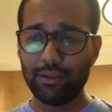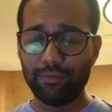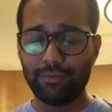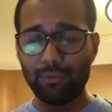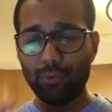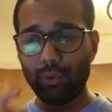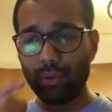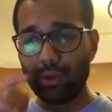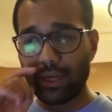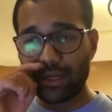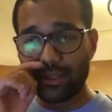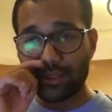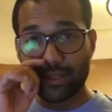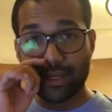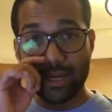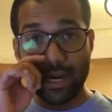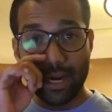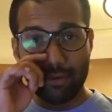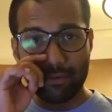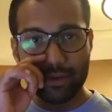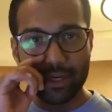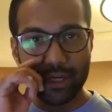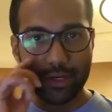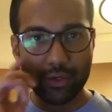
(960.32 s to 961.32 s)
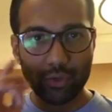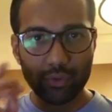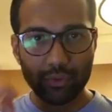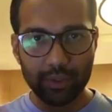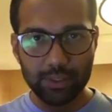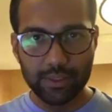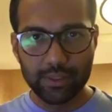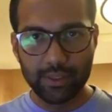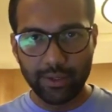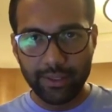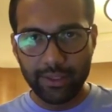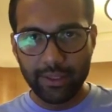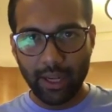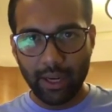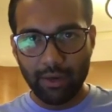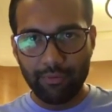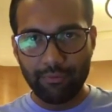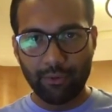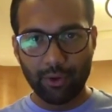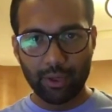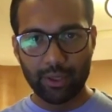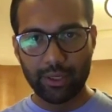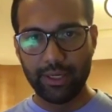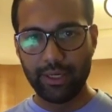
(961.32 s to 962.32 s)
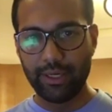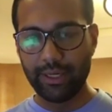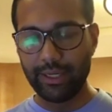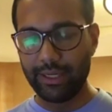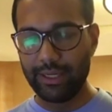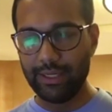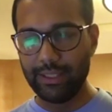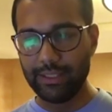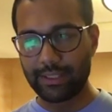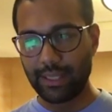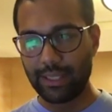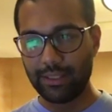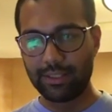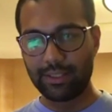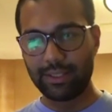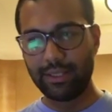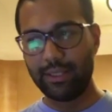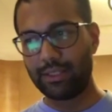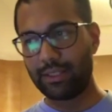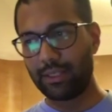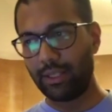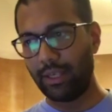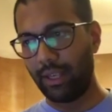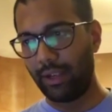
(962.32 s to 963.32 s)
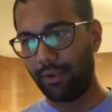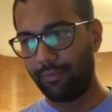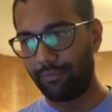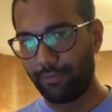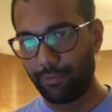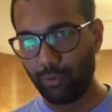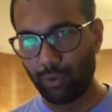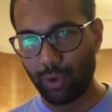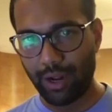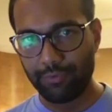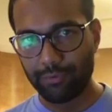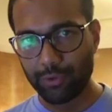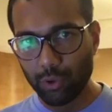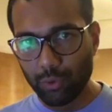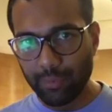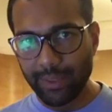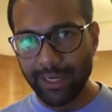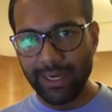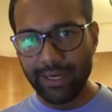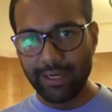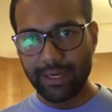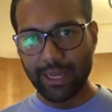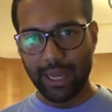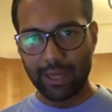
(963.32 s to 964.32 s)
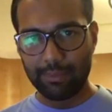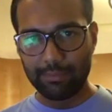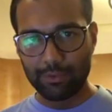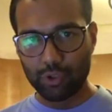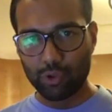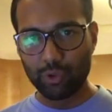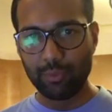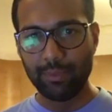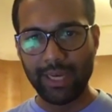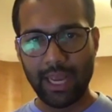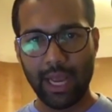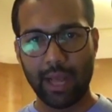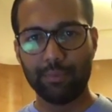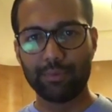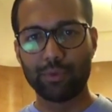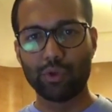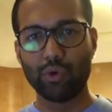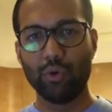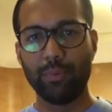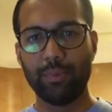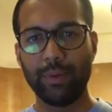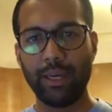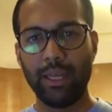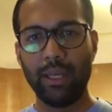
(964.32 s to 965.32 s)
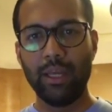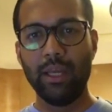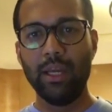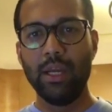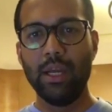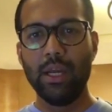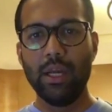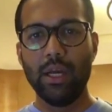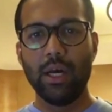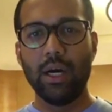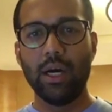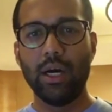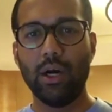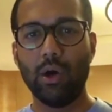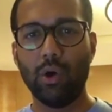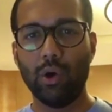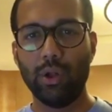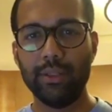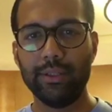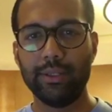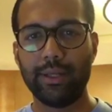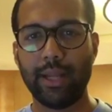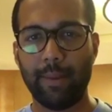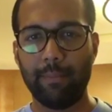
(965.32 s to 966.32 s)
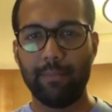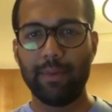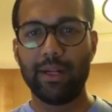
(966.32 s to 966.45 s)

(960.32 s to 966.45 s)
phone does gravitate towards 39-40 degrees Celsius if you have too many tabs, too many apps opening all the time.